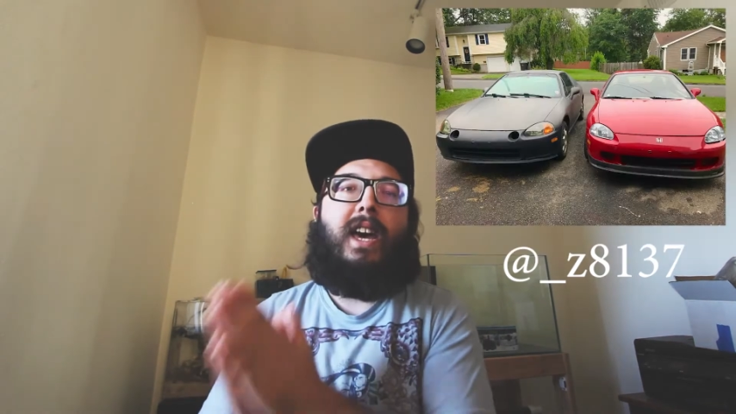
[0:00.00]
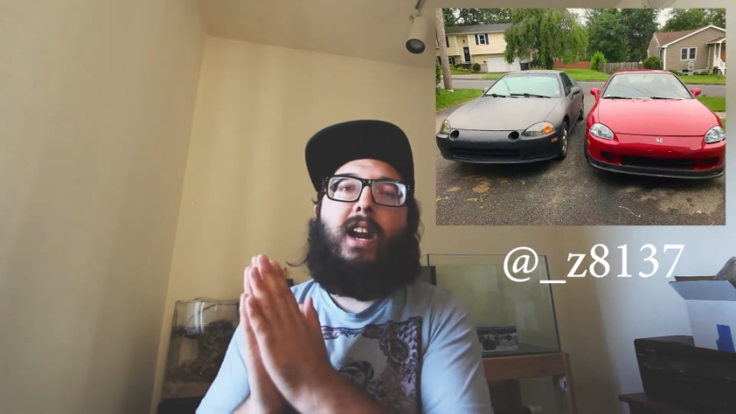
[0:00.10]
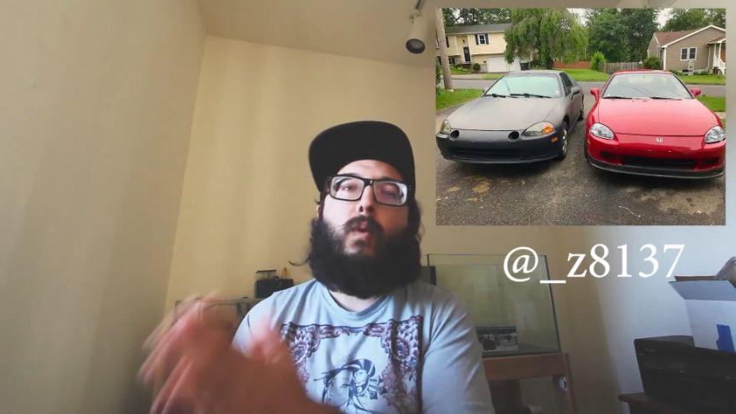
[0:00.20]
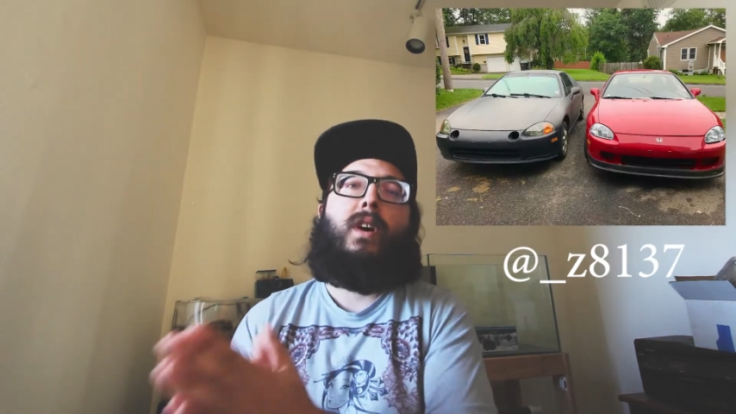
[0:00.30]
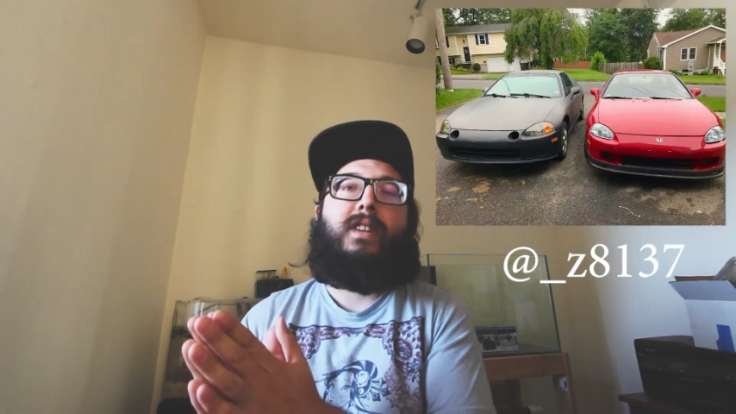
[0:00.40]
and
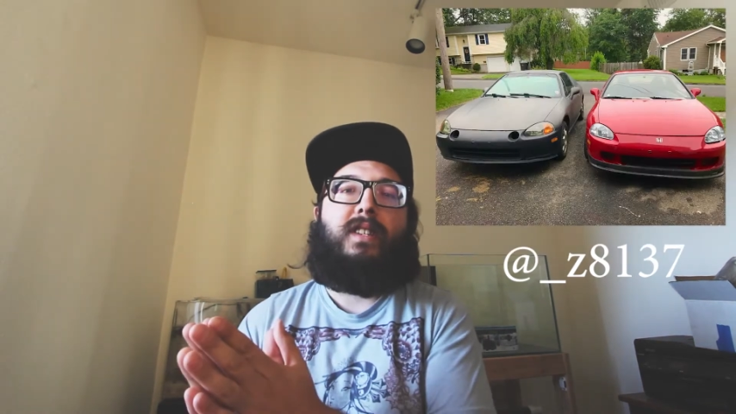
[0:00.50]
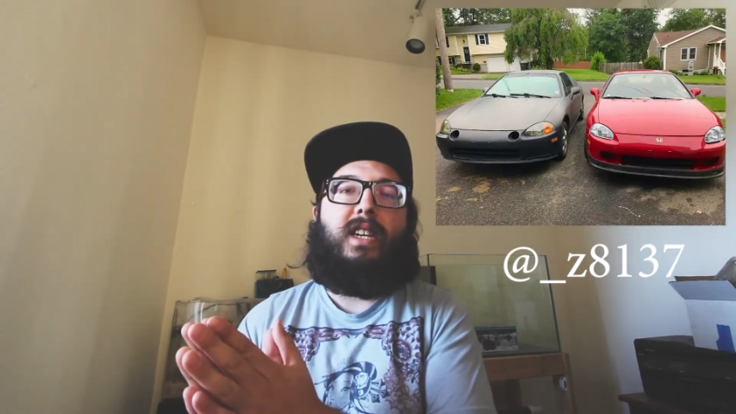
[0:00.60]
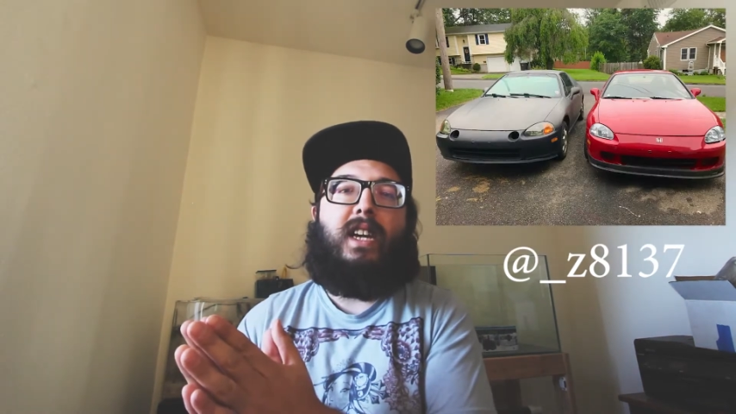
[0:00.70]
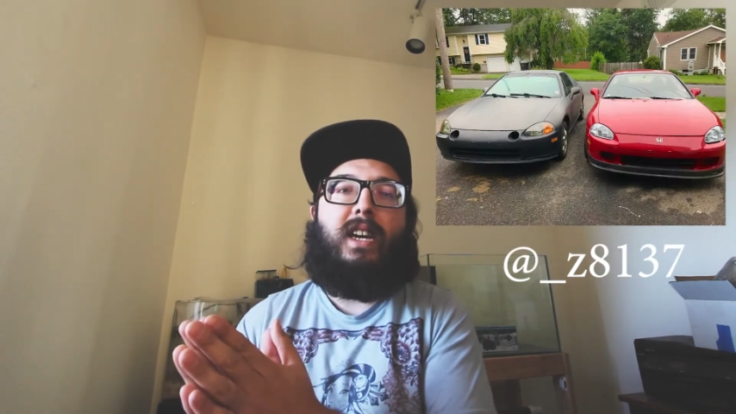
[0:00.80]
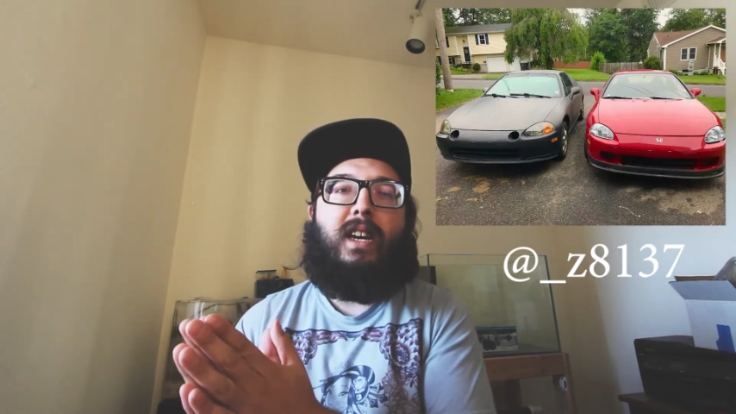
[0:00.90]
I want to
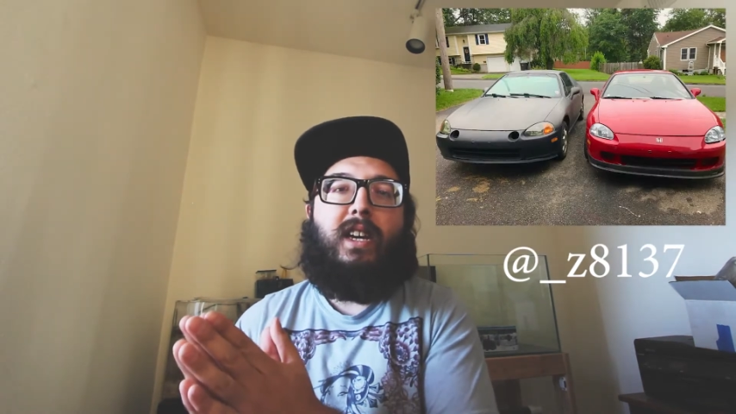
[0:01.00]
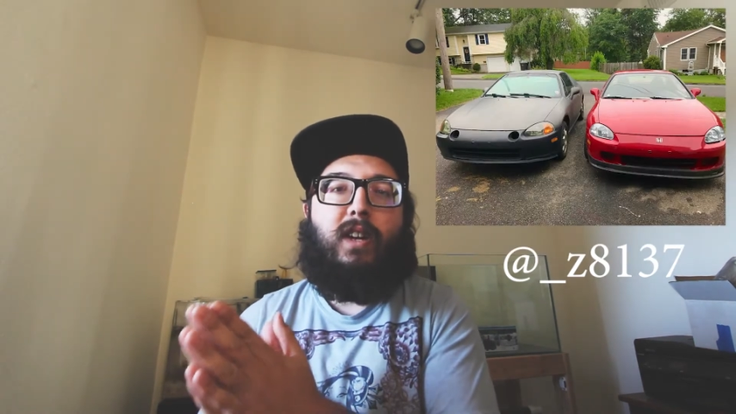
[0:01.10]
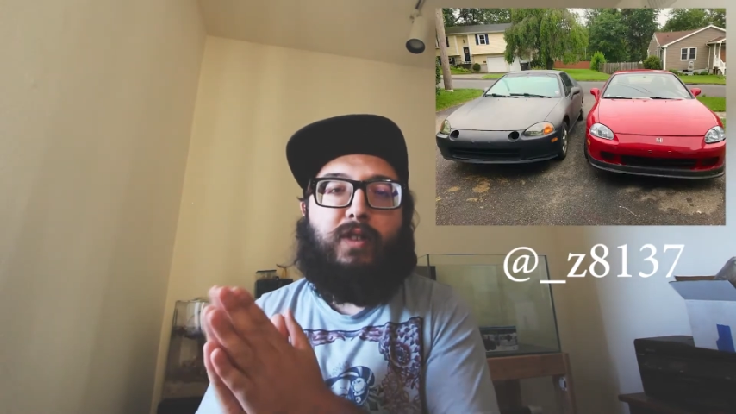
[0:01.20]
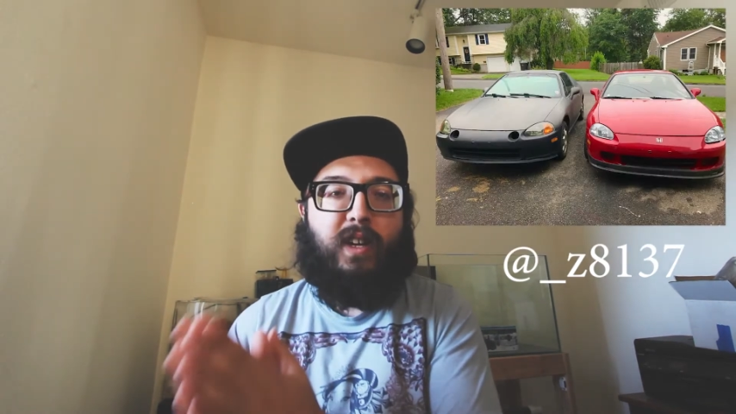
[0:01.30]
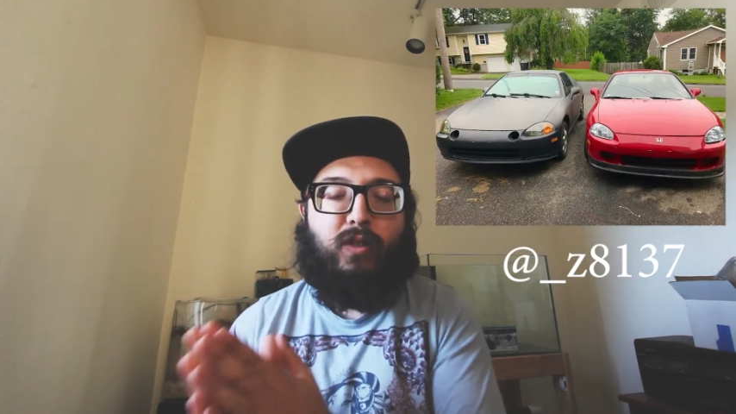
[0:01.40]
see
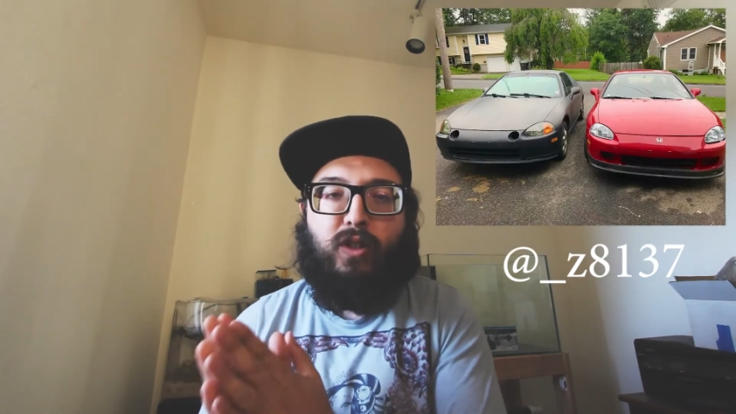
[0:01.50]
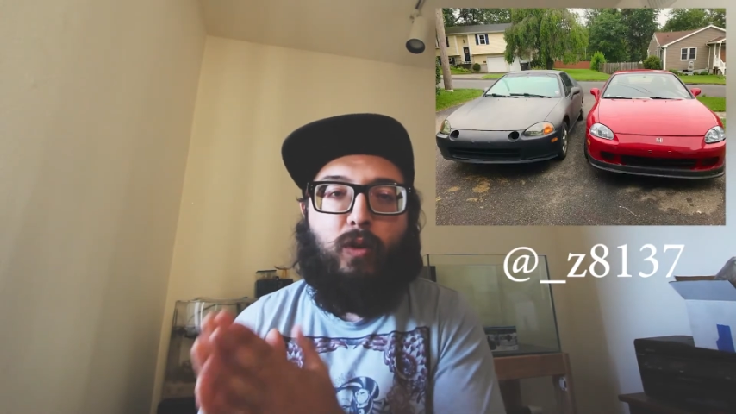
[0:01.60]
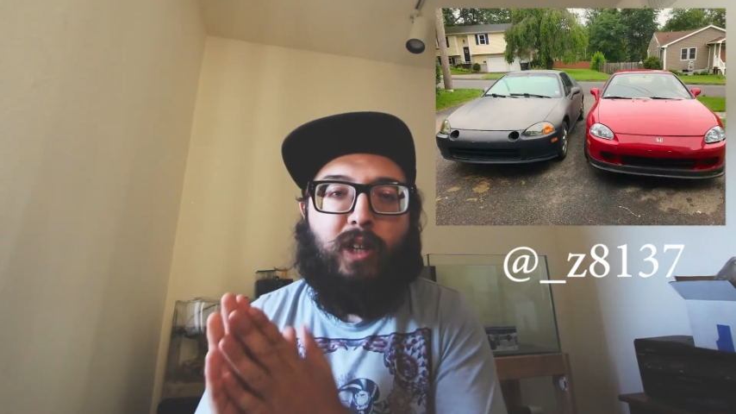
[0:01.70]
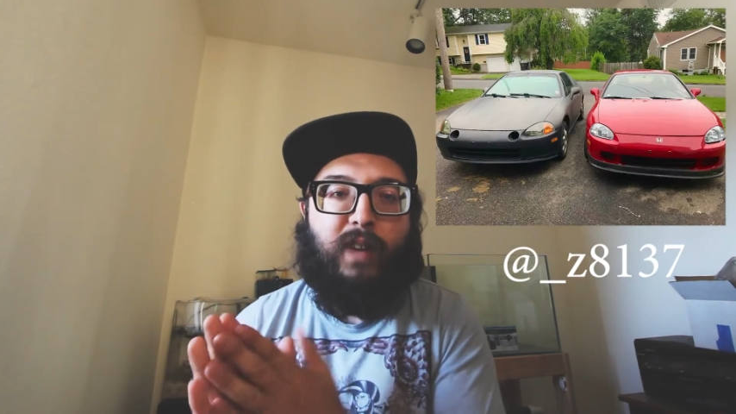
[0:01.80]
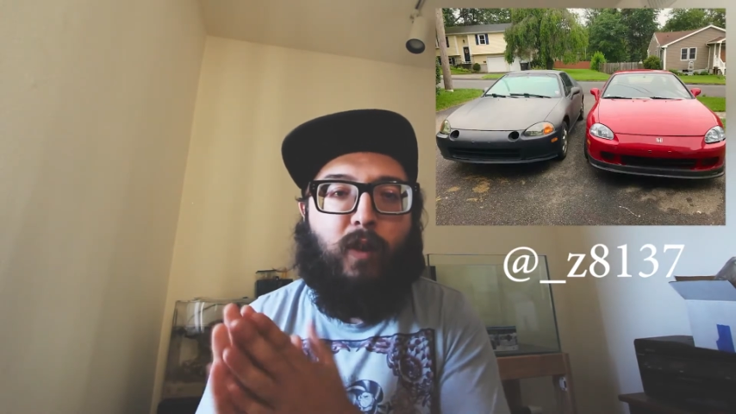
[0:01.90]
your Del
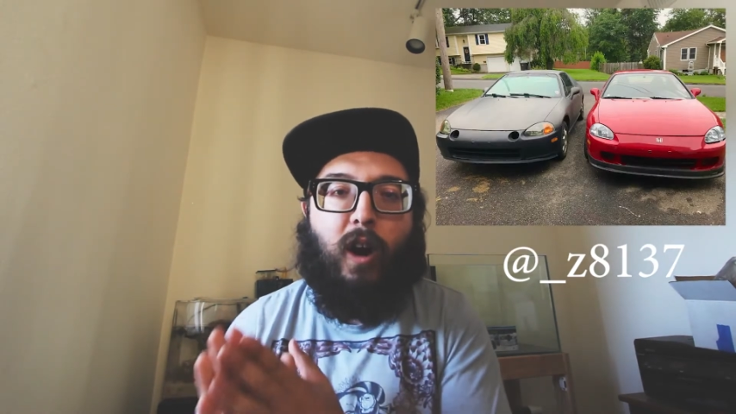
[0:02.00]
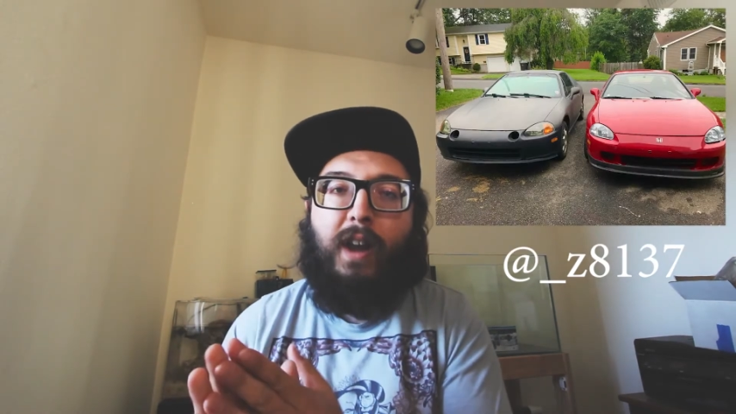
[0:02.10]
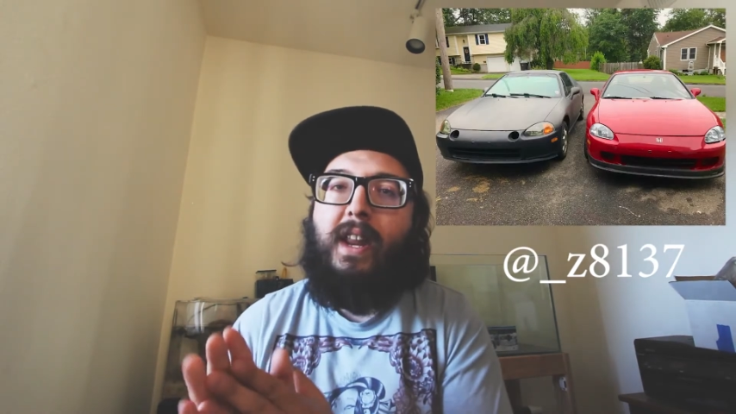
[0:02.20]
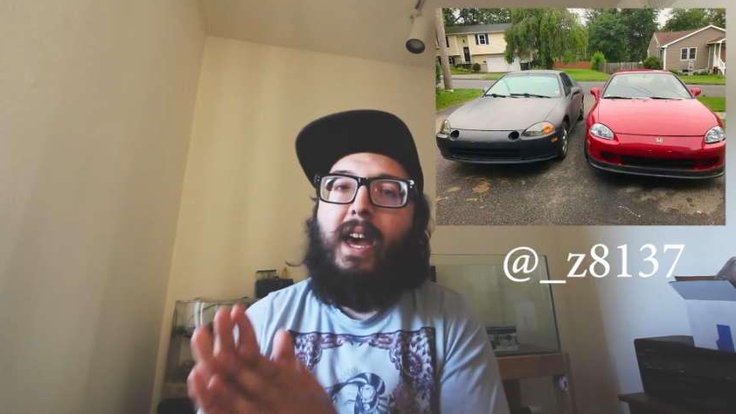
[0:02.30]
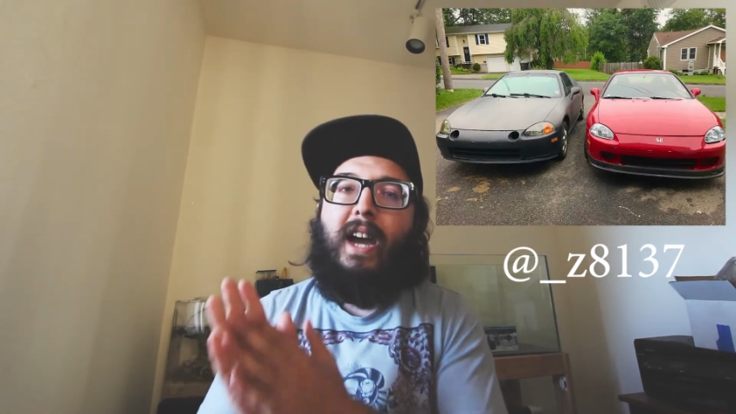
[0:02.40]
Sol live on.